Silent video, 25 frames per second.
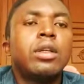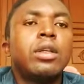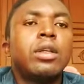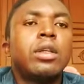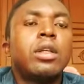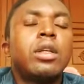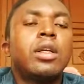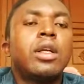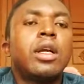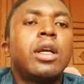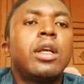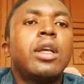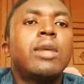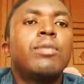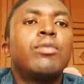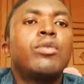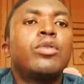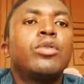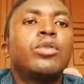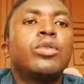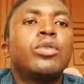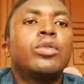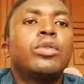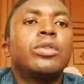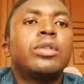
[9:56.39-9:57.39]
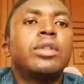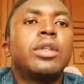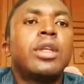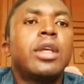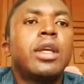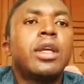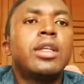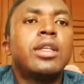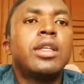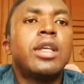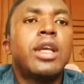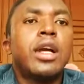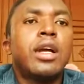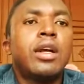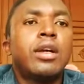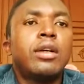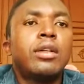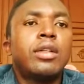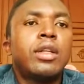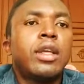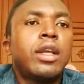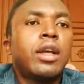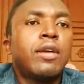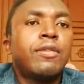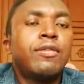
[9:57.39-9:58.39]
they can able to sell
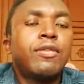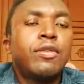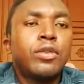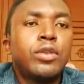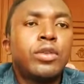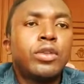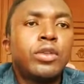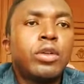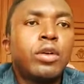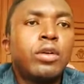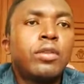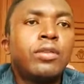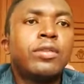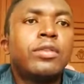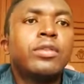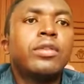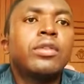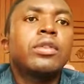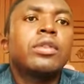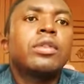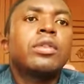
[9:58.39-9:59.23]
their food stuff